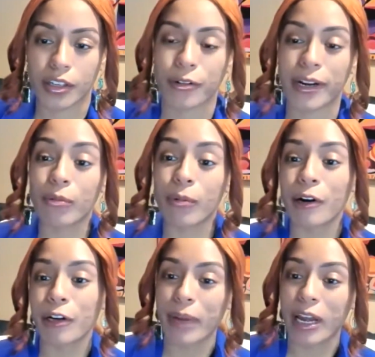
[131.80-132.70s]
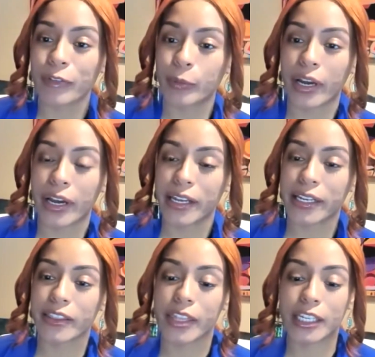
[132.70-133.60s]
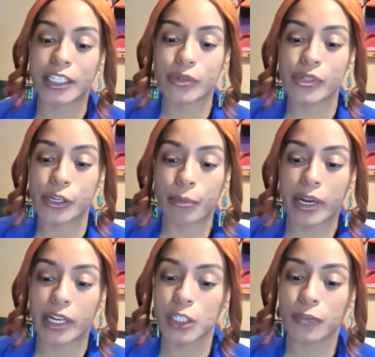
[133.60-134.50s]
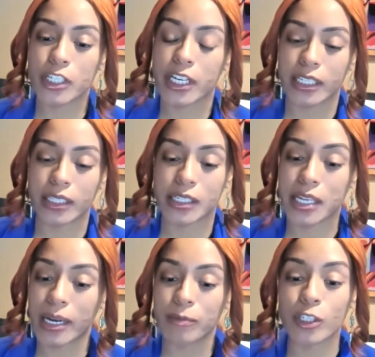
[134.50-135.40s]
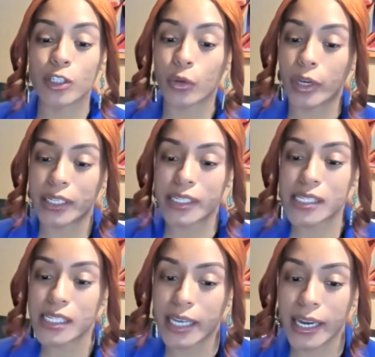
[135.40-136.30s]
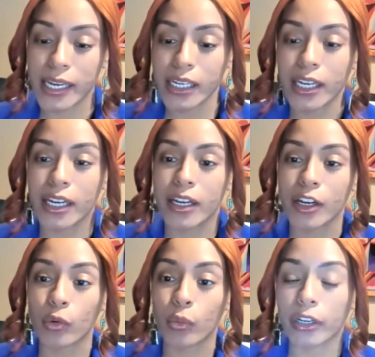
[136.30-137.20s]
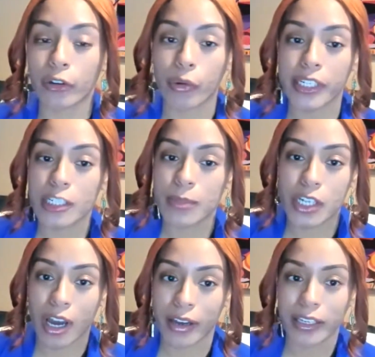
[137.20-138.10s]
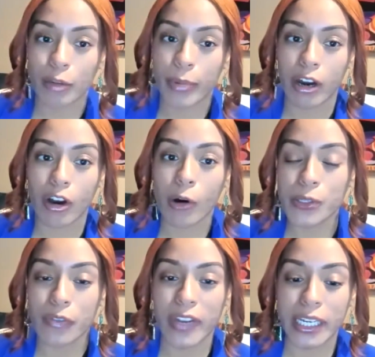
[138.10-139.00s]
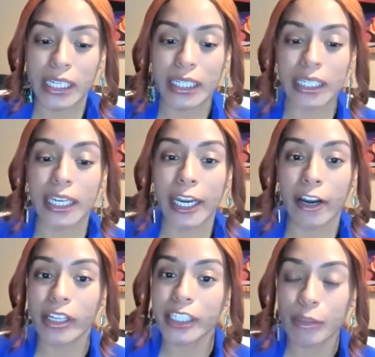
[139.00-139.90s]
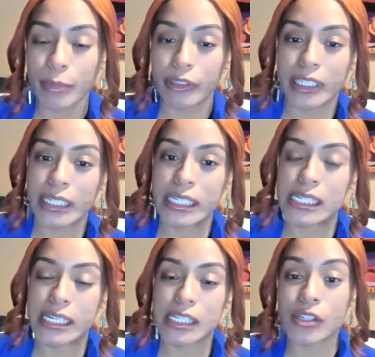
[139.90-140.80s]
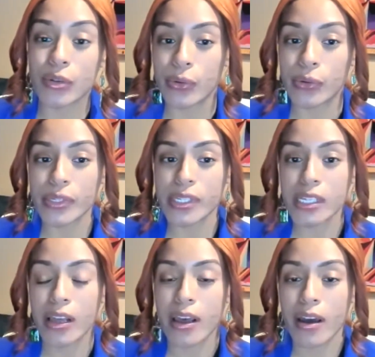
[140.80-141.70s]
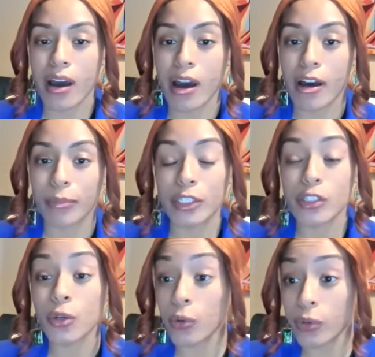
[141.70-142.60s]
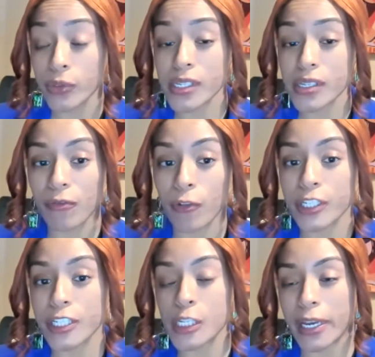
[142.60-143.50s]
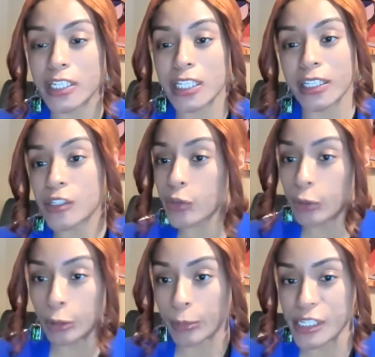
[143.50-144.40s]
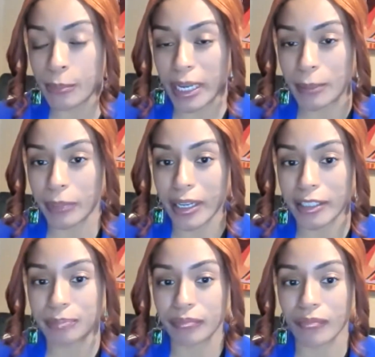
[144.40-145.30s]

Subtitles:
All right, welcome everyone, and thank you so much for taking the time to join us today. We are going to be talking about cultivating caring communities in schools, tools for dismantling the school to prison pipeline.